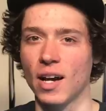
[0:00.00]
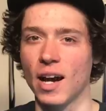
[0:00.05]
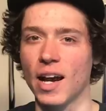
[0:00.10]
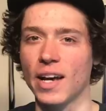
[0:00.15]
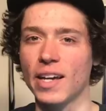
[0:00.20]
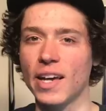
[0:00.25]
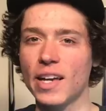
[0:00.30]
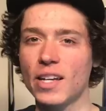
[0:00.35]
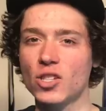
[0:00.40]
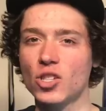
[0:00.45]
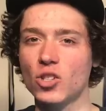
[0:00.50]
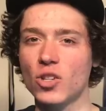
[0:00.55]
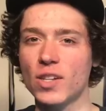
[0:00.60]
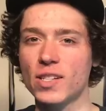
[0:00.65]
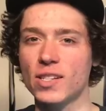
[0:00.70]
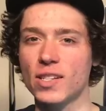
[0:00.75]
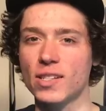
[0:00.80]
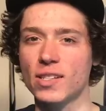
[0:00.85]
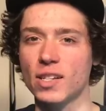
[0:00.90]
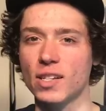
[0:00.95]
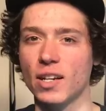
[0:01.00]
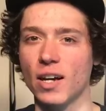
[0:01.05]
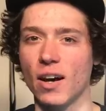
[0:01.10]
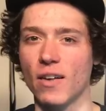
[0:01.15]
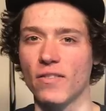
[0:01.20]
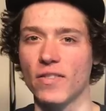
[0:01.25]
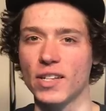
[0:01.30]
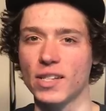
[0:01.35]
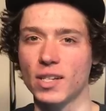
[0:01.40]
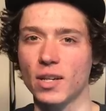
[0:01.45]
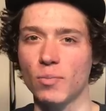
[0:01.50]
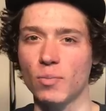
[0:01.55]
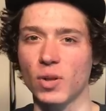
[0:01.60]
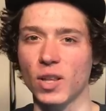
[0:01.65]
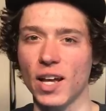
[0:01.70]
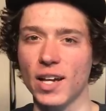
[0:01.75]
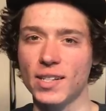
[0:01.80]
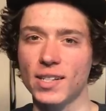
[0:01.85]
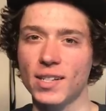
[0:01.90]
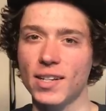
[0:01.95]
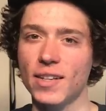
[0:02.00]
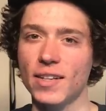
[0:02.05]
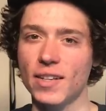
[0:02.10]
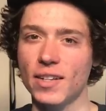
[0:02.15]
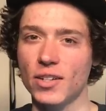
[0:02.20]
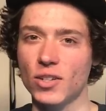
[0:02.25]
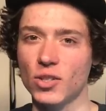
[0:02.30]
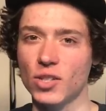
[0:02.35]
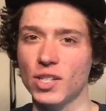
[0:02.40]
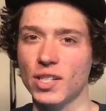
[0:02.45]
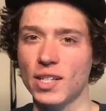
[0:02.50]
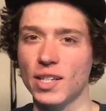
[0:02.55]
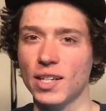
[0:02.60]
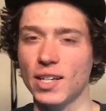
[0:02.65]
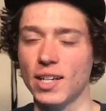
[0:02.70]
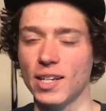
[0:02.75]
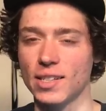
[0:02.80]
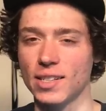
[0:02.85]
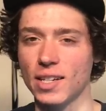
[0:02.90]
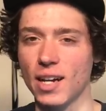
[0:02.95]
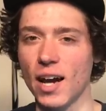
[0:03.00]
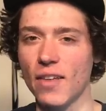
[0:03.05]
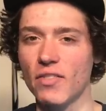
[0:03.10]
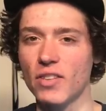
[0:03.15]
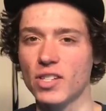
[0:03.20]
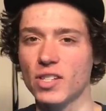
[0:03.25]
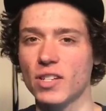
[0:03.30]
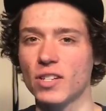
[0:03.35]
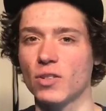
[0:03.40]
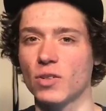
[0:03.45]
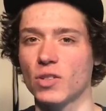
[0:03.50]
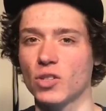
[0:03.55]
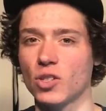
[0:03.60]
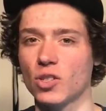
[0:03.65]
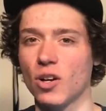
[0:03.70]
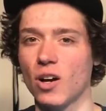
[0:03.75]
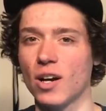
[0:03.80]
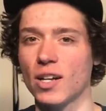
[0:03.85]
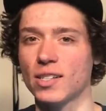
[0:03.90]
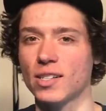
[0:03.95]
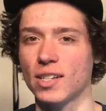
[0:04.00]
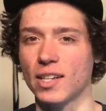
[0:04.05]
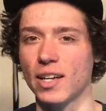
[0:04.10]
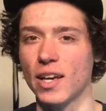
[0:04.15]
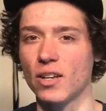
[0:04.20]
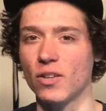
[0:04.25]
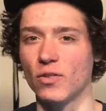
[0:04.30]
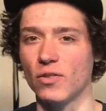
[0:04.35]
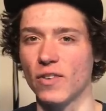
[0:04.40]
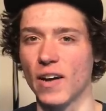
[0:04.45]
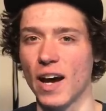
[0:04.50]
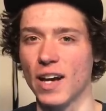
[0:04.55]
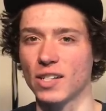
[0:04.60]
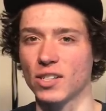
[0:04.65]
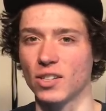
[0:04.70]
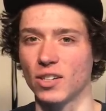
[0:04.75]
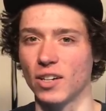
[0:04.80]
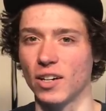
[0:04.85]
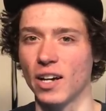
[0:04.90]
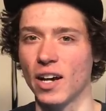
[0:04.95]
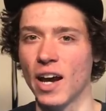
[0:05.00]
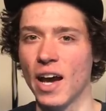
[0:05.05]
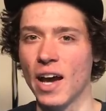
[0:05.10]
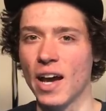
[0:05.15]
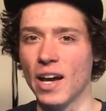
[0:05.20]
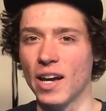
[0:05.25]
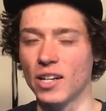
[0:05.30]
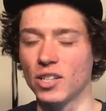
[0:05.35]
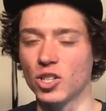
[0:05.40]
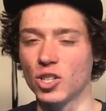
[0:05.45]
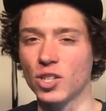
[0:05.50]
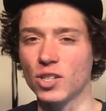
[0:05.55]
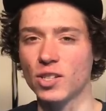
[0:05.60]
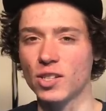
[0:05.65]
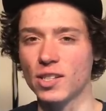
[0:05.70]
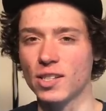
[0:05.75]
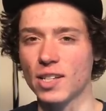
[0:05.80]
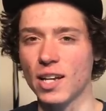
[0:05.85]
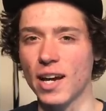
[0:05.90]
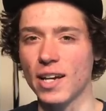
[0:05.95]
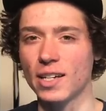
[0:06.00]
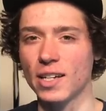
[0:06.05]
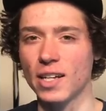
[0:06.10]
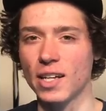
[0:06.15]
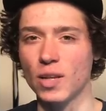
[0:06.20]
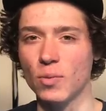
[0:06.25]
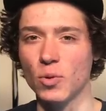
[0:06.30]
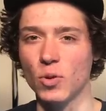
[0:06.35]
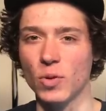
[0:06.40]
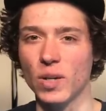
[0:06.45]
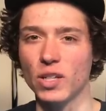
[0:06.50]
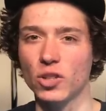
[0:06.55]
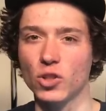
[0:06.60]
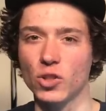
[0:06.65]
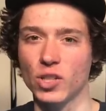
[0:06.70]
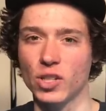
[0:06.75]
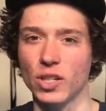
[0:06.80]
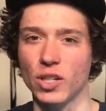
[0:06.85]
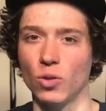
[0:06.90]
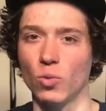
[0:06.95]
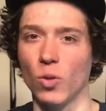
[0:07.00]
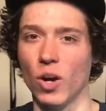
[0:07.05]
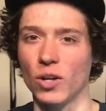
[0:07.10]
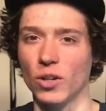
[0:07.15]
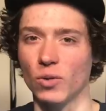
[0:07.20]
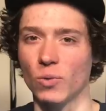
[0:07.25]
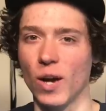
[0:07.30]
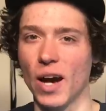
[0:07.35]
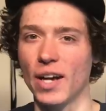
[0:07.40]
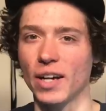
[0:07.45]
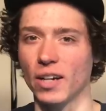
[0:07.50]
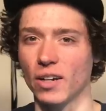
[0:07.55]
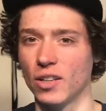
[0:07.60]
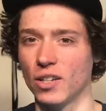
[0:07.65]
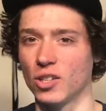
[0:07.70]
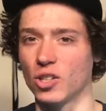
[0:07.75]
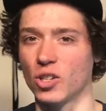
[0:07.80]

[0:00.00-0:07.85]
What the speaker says: I can't stress this enough, this complexity that you're seeing is not the secret sauce to get you faster, it's just designed to keep you interested while you're riding on the